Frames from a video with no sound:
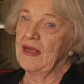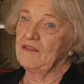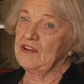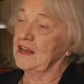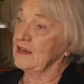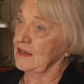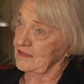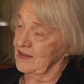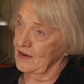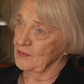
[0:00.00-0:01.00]
evidently
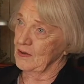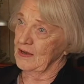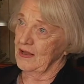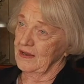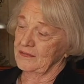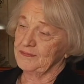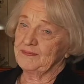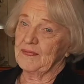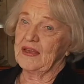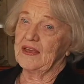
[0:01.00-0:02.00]
attacked by a lion.
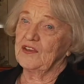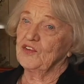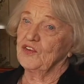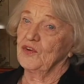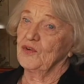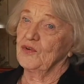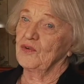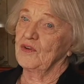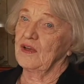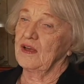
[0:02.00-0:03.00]
And
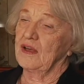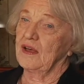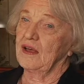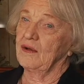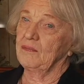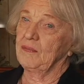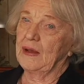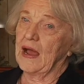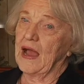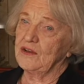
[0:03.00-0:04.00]
so,
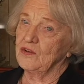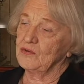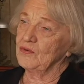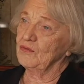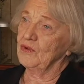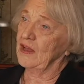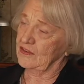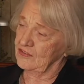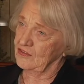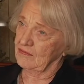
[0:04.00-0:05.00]
but I don't
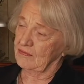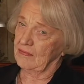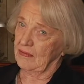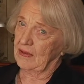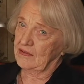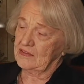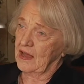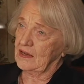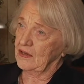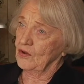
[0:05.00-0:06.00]

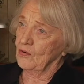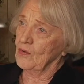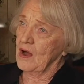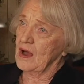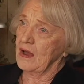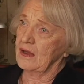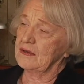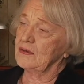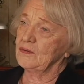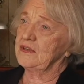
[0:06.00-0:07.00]
exactly know why
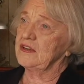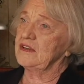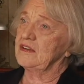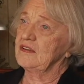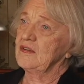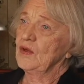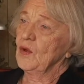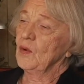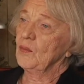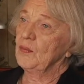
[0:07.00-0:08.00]
we didn't.
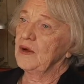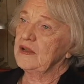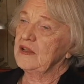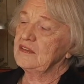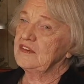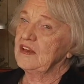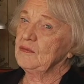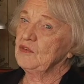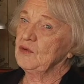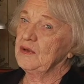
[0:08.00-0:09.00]
But it
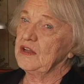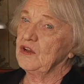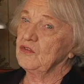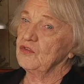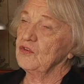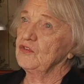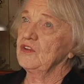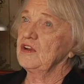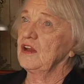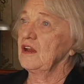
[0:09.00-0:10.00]
seemed to be an
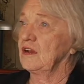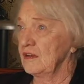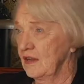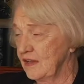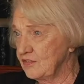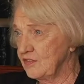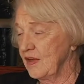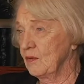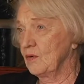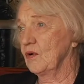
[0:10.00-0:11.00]
intrusion, and unless
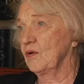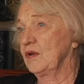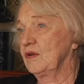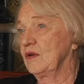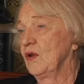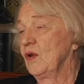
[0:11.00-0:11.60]
they were going